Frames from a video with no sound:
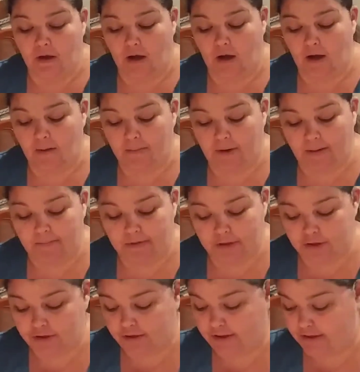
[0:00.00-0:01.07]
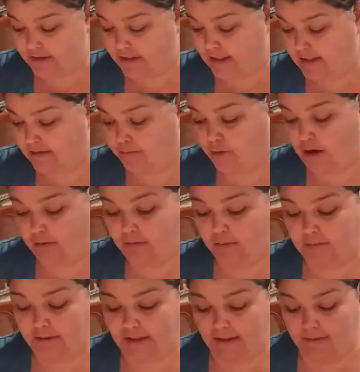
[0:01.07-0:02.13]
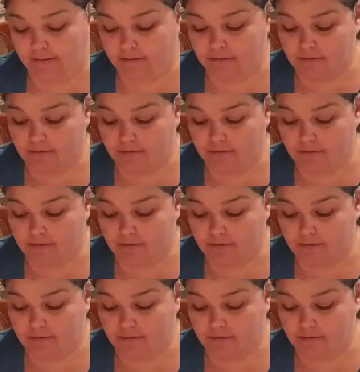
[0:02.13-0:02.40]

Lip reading: I'm sure this thing's probably